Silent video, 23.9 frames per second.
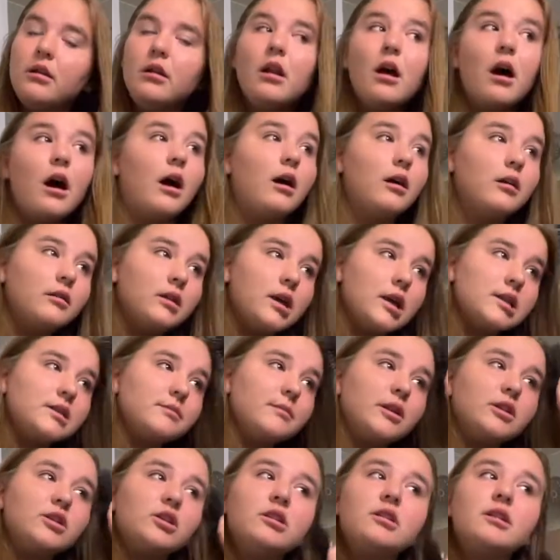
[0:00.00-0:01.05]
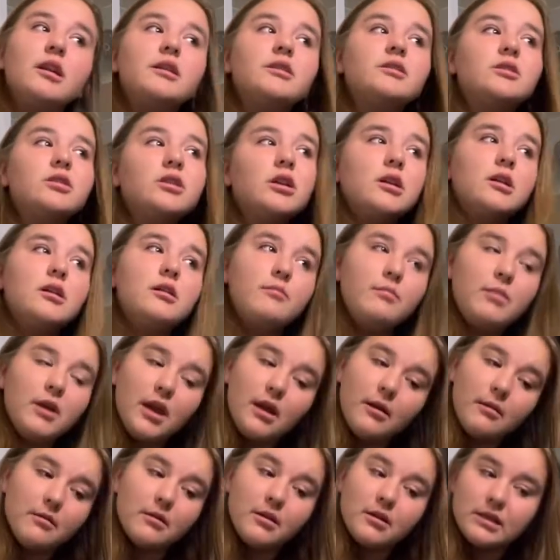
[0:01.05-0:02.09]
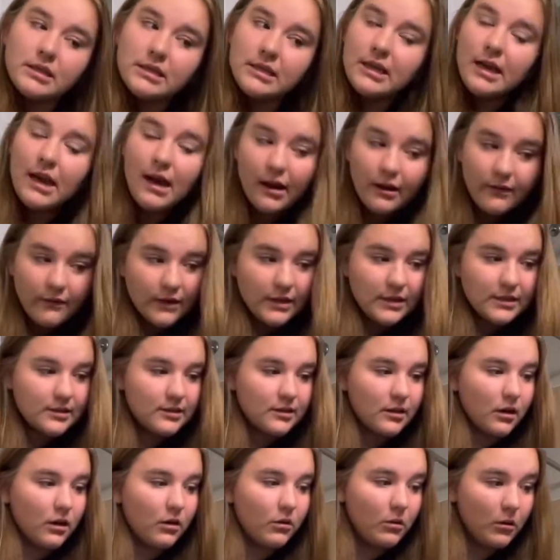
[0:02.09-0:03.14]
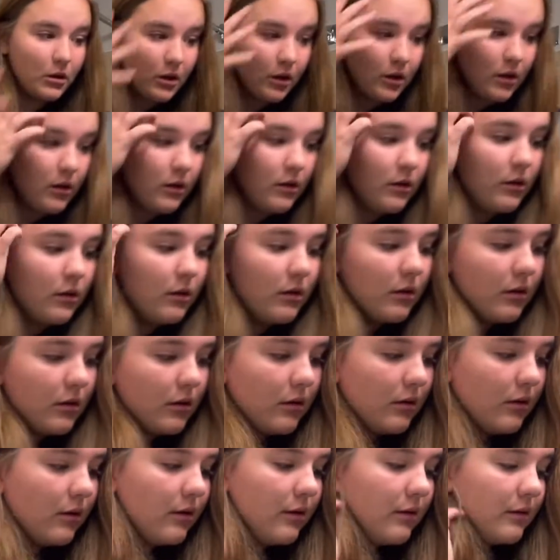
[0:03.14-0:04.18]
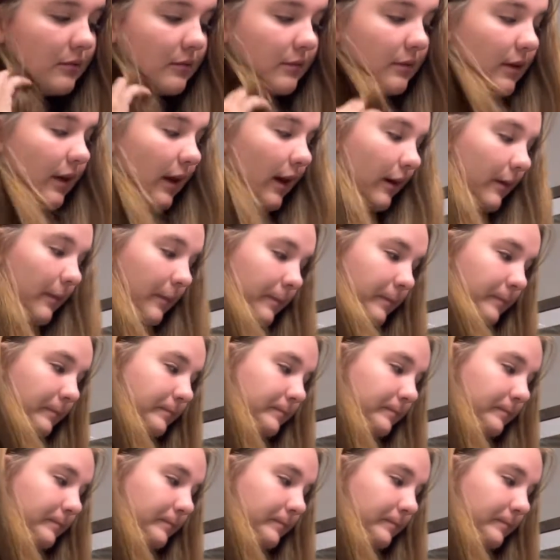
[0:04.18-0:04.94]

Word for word: not as much as I should be able to see out of it. So yeah,